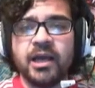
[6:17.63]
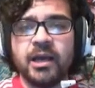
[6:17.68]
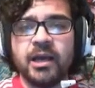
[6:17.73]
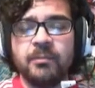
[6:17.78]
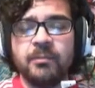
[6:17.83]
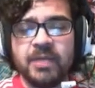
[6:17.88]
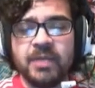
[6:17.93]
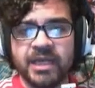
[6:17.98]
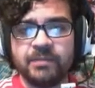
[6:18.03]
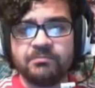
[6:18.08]

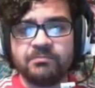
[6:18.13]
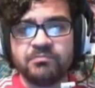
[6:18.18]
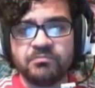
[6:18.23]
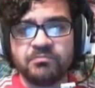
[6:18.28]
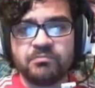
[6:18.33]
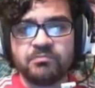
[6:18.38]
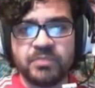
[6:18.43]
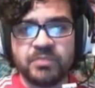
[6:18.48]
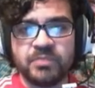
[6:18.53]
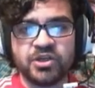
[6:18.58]
it
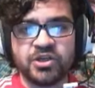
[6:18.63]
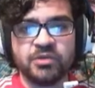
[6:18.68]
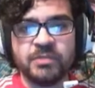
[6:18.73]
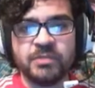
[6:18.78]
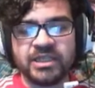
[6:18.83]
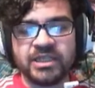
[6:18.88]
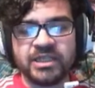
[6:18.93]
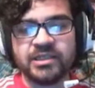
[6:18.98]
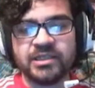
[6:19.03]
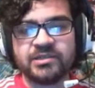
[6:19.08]
becoming
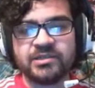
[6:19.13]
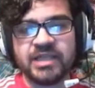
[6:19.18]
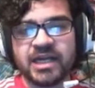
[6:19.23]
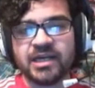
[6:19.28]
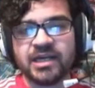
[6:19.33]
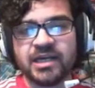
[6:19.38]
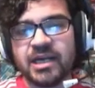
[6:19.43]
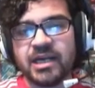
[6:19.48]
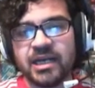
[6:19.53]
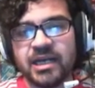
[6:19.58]
the
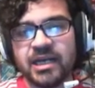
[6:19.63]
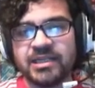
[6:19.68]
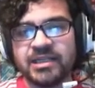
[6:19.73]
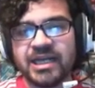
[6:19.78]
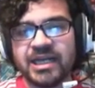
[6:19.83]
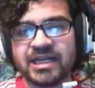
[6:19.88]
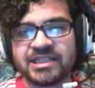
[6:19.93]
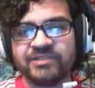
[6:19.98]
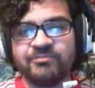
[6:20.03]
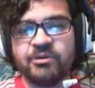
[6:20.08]

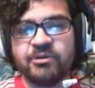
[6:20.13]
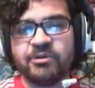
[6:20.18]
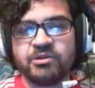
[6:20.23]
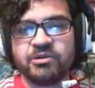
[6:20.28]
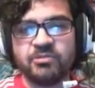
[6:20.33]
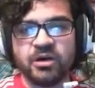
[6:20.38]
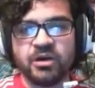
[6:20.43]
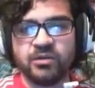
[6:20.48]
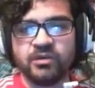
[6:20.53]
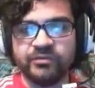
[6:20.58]
active Pokemon
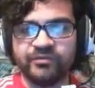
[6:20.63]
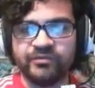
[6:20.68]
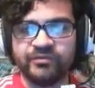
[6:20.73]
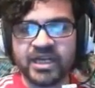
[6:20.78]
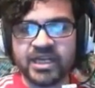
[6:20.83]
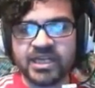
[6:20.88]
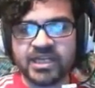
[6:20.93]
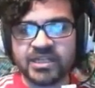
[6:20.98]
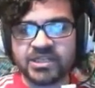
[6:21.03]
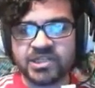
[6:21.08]
via
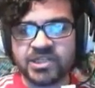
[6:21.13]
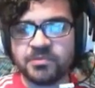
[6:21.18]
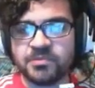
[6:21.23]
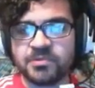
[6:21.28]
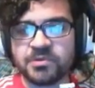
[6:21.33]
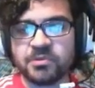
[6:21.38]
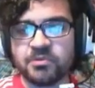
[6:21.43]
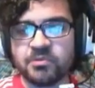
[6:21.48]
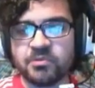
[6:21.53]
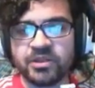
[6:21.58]
scooping up
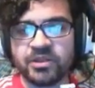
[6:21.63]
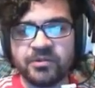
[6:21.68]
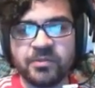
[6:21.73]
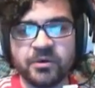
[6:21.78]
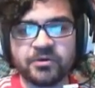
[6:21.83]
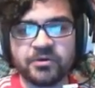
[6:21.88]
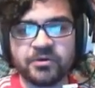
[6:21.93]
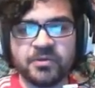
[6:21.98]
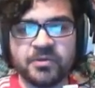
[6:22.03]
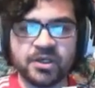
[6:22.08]
one of your
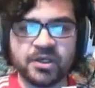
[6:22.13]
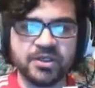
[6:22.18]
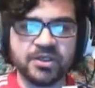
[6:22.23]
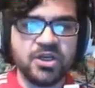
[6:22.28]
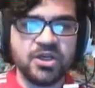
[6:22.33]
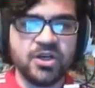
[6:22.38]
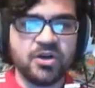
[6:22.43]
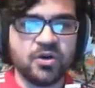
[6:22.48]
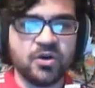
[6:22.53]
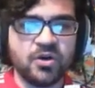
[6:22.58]
Pokemon
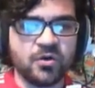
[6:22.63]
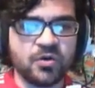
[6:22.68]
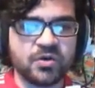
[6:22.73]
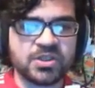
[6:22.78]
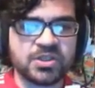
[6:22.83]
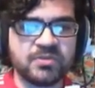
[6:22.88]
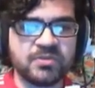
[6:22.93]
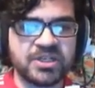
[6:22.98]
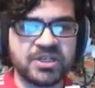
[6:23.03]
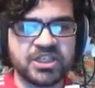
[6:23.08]
or
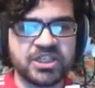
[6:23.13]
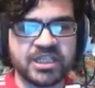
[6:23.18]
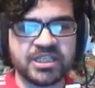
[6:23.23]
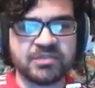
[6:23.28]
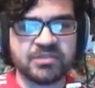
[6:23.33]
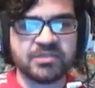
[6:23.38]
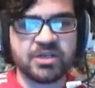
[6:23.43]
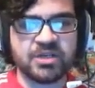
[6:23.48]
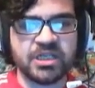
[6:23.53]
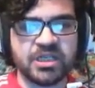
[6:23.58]
switching into one
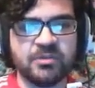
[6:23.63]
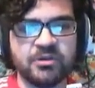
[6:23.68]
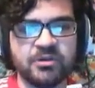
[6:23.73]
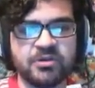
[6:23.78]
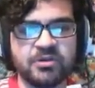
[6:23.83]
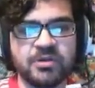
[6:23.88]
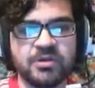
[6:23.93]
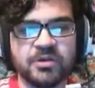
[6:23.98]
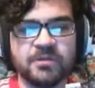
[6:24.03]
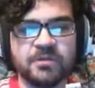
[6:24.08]
of your Pokemon.